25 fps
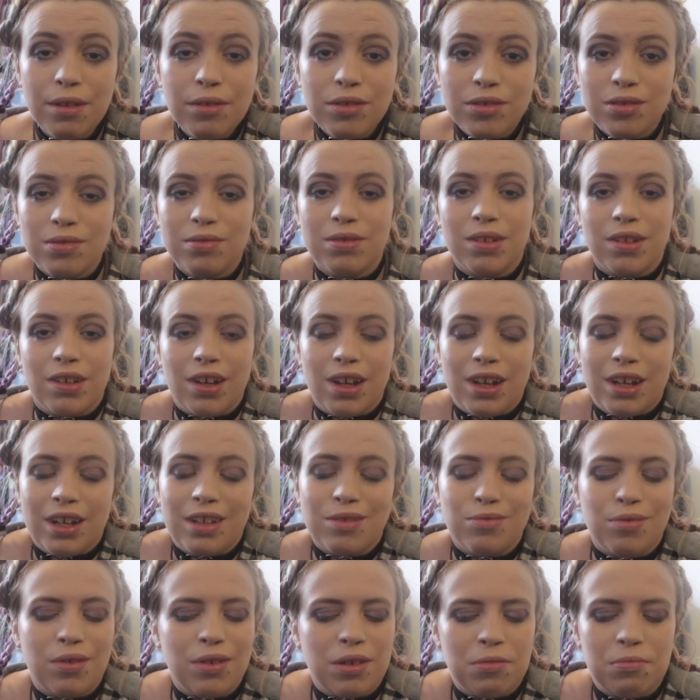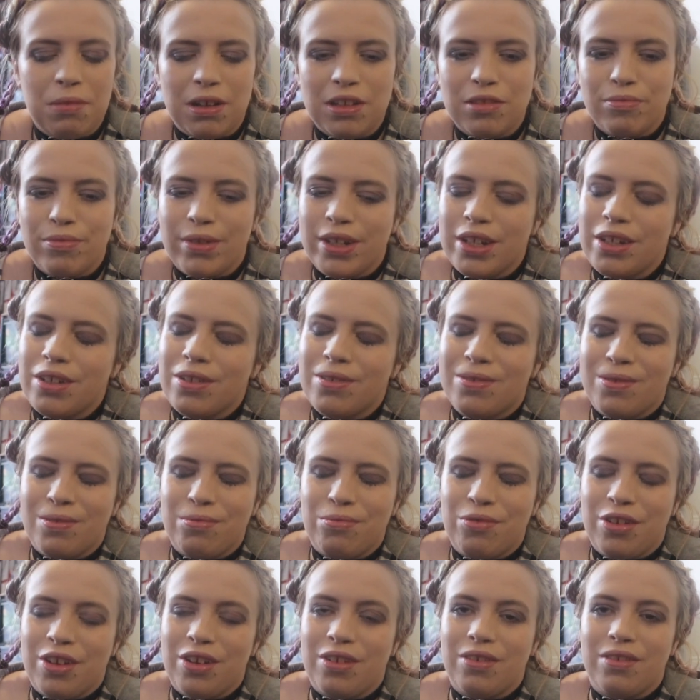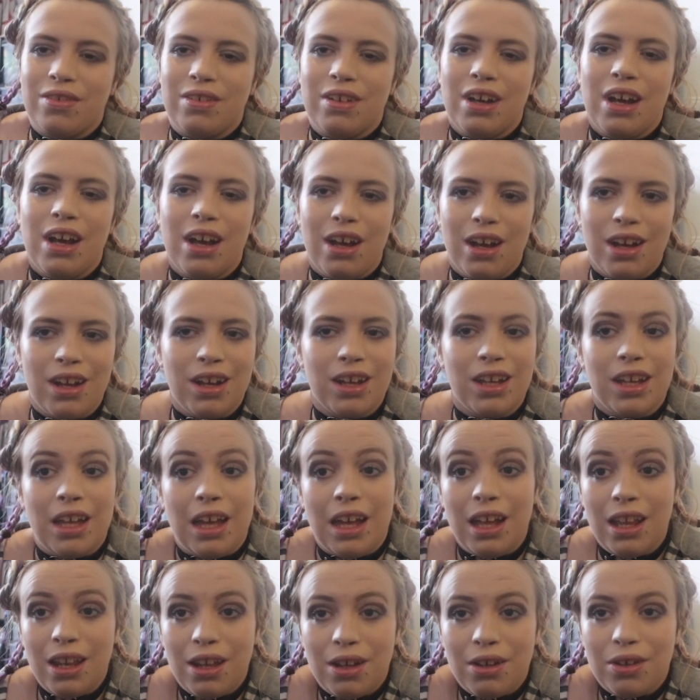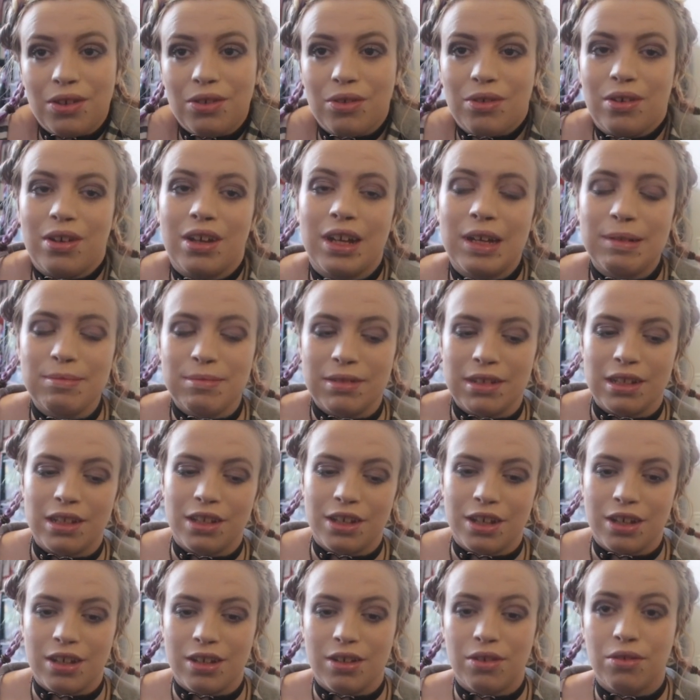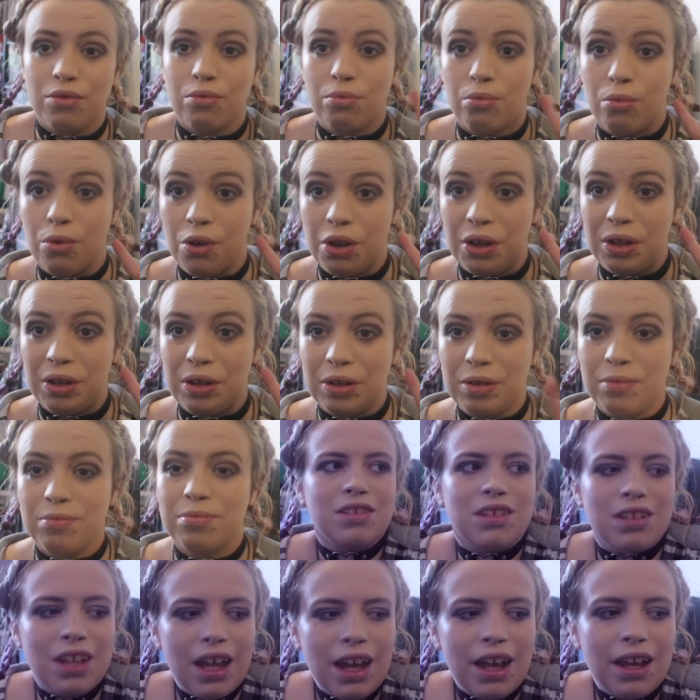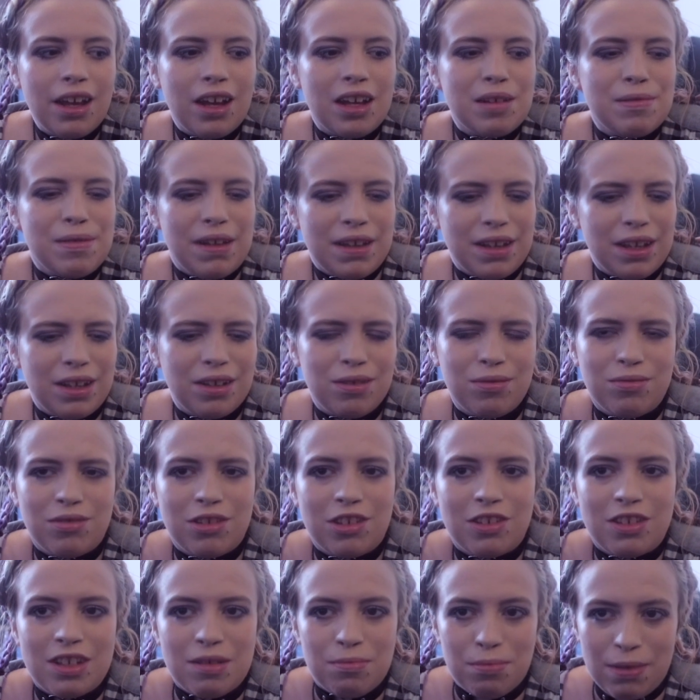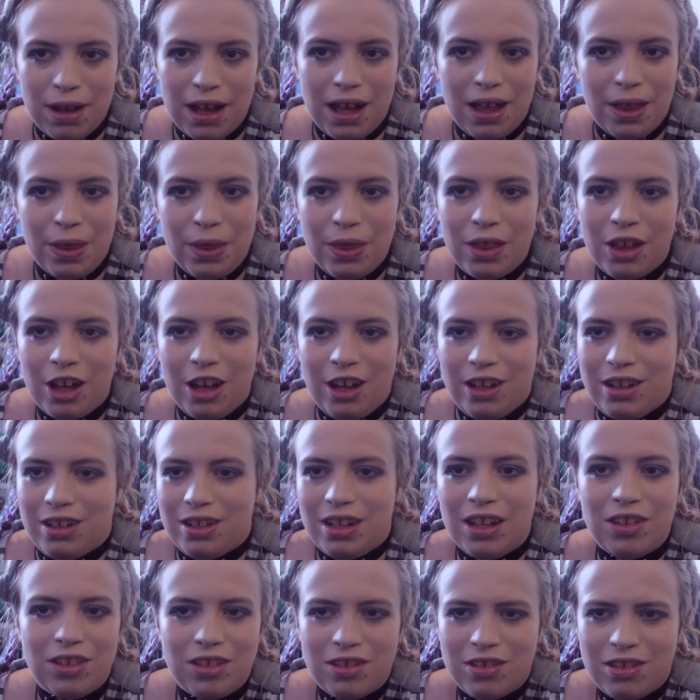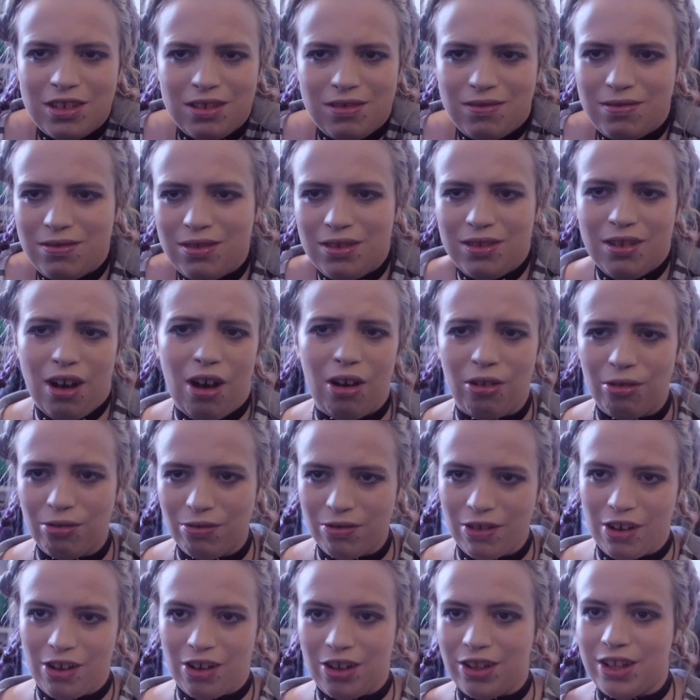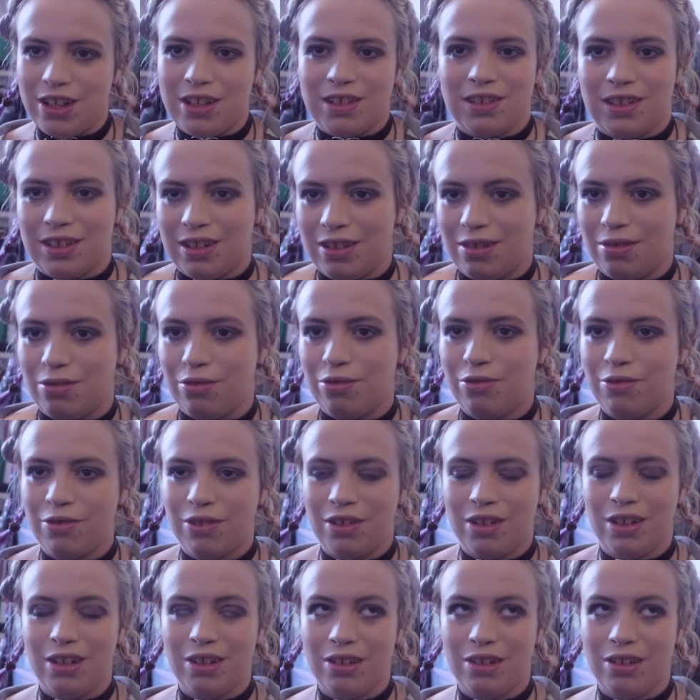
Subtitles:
What's up, you guys? Welcome back to my YouTube channel. Hi, hello, I'm Lydia. What up? Today I'm heading up to see Beth, and that's a whole vlog in itself.